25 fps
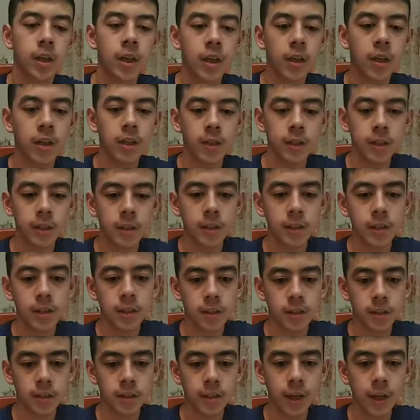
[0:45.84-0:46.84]
Uh,
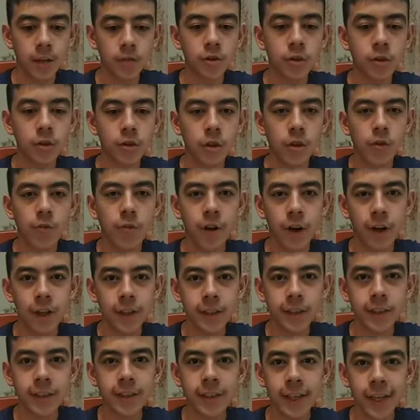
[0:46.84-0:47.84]
thousands of
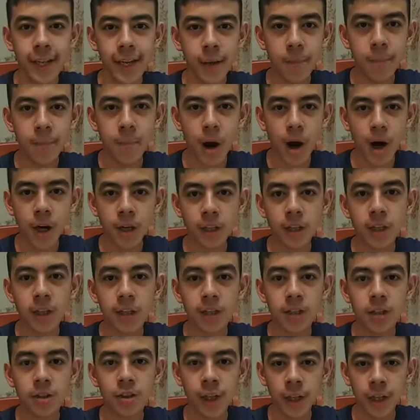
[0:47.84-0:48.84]
runners take part in
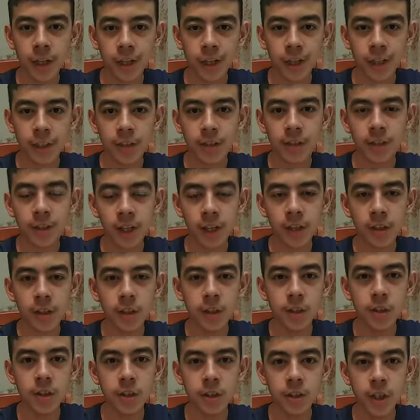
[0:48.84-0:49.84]
the journey.
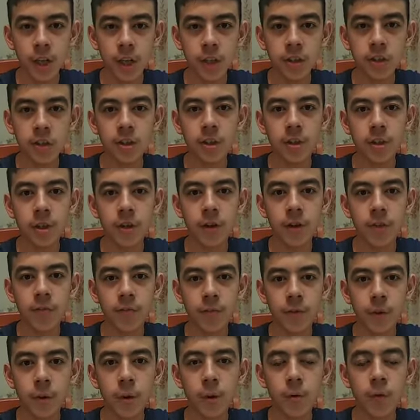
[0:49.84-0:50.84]
Journey starts
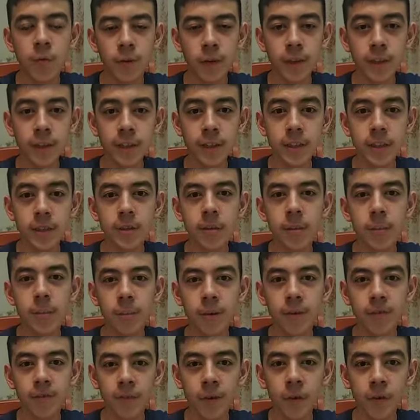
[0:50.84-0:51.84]
four weeks
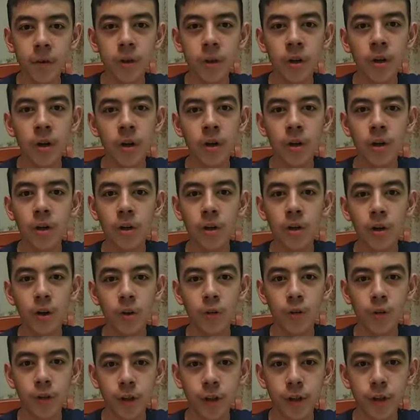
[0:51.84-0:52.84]
before
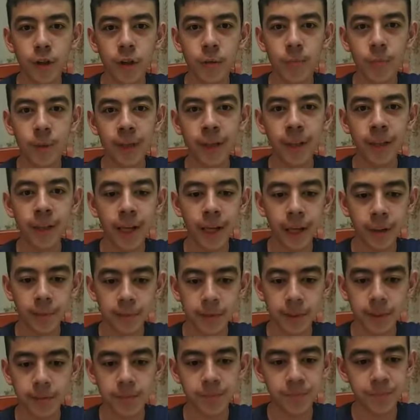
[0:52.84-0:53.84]
of the opening
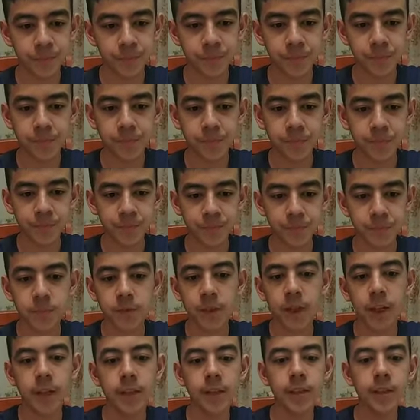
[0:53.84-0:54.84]
games.
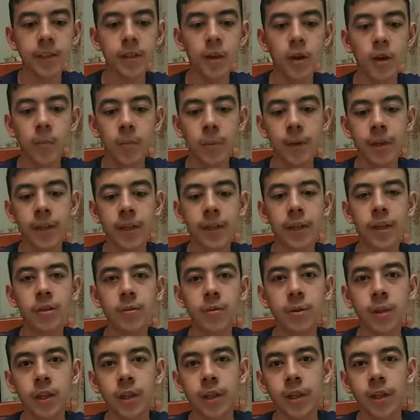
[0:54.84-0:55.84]
At the opening
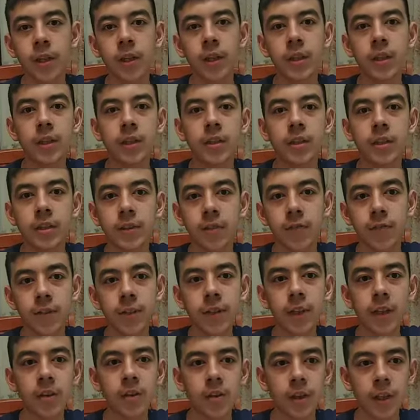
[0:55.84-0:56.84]
ceremony, the
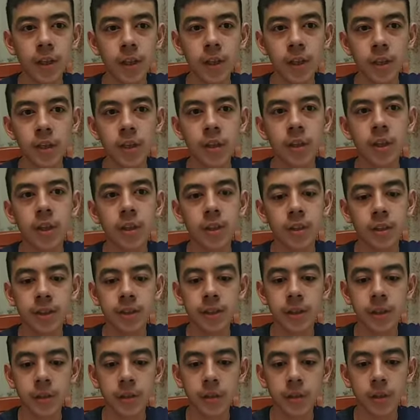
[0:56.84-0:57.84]
final runner
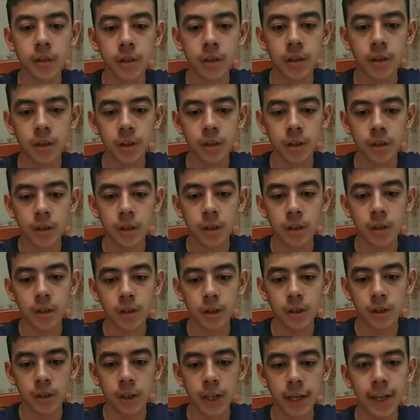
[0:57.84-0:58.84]
take uh,
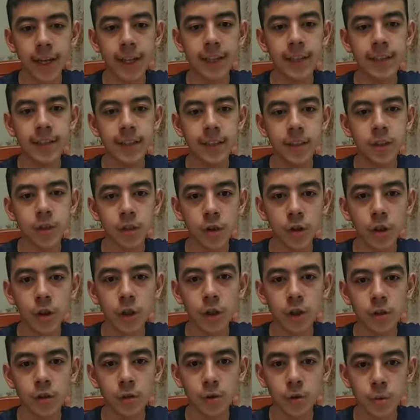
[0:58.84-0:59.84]
carries the torch
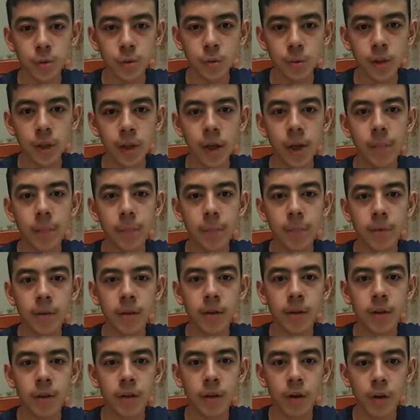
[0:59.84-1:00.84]
to
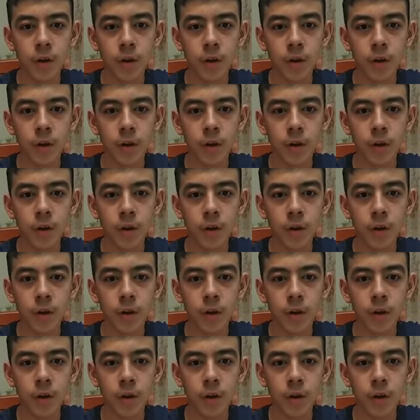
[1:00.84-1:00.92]
uh,